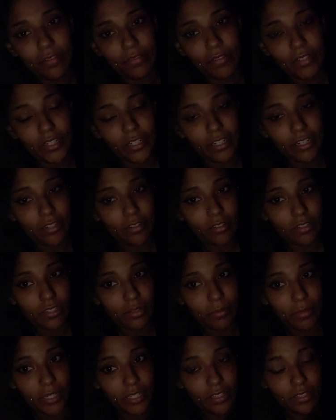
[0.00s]
to figure out
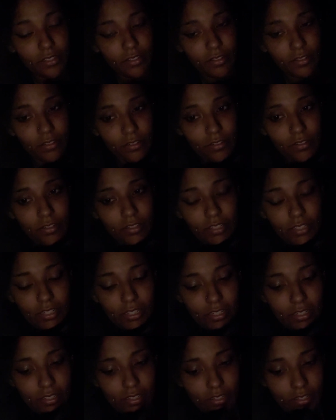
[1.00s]
some answers
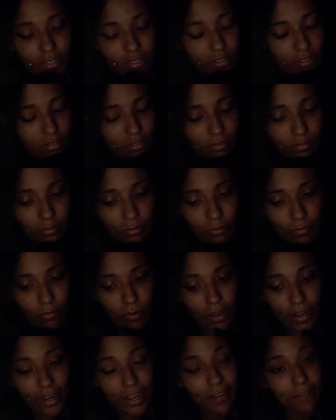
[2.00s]
as to
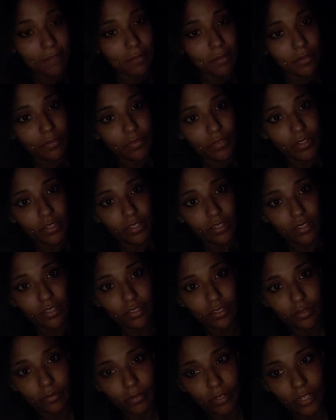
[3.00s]
why I've been feeling
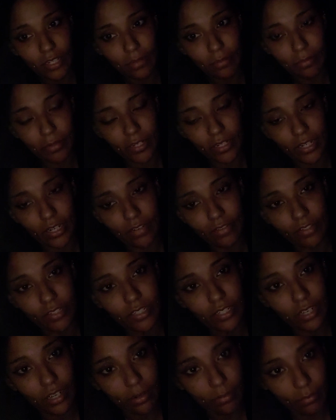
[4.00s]
this way, but every
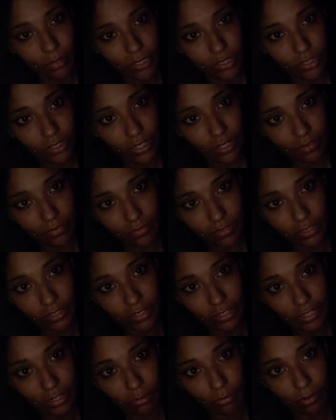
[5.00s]
time I try to
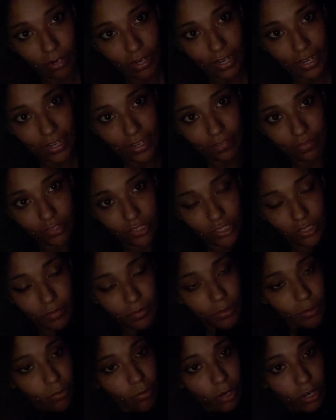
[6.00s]
figure out why, I've just
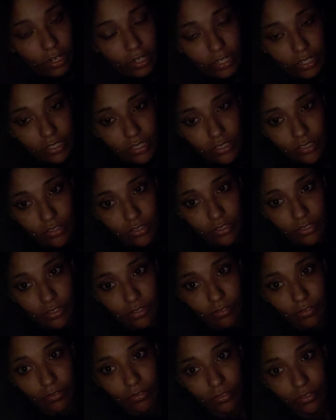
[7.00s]
been walking in
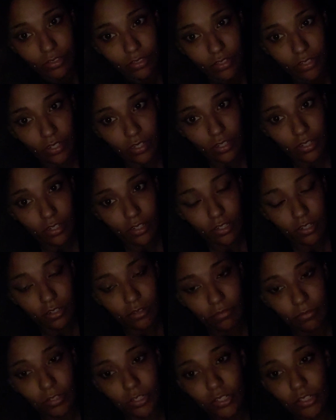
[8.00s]
circles,
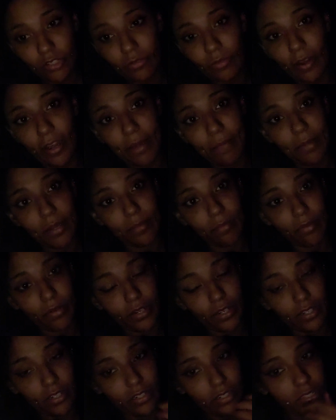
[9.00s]
which is why my brain